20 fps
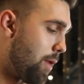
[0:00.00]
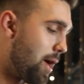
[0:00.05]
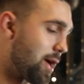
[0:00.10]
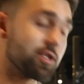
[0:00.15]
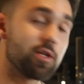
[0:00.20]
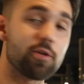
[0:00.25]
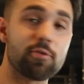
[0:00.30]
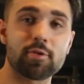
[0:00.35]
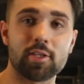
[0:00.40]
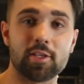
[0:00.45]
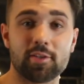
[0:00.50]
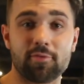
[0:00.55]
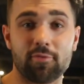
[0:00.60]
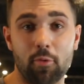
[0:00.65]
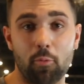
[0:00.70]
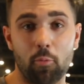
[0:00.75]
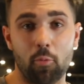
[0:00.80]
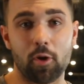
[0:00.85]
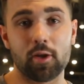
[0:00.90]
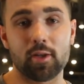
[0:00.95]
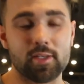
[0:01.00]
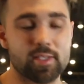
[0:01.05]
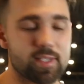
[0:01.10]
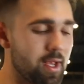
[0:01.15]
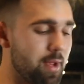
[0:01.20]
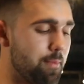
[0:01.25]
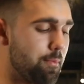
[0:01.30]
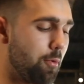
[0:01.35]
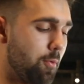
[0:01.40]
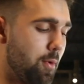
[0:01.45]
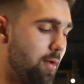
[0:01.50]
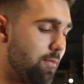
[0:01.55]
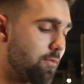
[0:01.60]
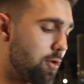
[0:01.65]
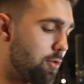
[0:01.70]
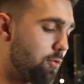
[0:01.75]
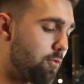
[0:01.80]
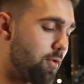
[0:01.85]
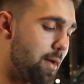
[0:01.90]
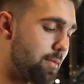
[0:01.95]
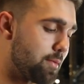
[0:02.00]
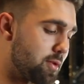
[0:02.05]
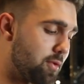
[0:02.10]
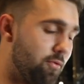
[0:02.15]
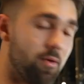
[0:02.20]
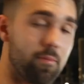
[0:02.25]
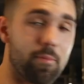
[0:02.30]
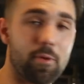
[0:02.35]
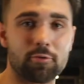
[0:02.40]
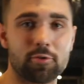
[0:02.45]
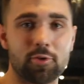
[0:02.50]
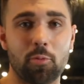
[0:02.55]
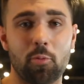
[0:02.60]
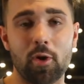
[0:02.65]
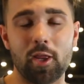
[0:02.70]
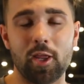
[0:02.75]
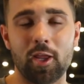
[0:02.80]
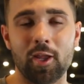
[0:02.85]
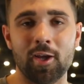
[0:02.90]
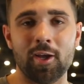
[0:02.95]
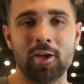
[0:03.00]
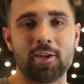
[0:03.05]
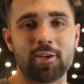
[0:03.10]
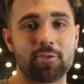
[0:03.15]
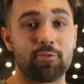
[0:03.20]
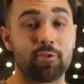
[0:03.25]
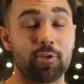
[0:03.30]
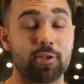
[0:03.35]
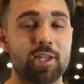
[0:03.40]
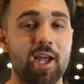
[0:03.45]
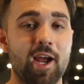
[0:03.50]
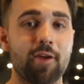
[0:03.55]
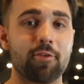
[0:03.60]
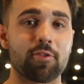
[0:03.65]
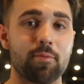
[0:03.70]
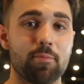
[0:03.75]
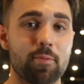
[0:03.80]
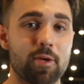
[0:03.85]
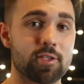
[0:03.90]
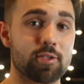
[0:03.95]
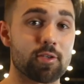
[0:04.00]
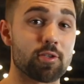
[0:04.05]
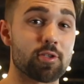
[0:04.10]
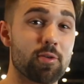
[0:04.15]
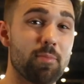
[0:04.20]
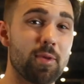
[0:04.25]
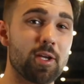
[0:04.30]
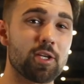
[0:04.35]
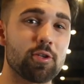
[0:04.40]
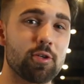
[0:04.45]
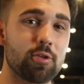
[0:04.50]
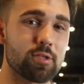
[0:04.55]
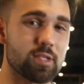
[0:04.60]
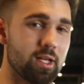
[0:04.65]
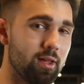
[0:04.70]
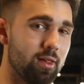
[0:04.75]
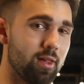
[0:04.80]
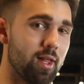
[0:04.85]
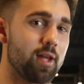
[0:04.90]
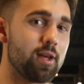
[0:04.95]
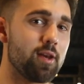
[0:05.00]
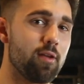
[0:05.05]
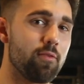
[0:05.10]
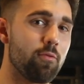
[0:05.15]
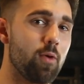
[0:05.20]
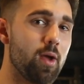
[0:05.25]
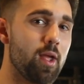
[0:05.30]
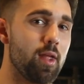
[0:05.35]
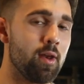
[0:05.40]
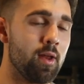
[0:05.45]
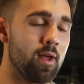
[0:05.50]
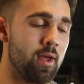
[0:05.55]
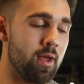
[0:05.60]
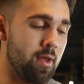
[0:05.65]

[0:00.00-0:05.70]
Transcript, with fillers: We're actually using this for a working set, but we have to do reps for about 20 to really tire out the muscles, so make sure you're using a light enough weight,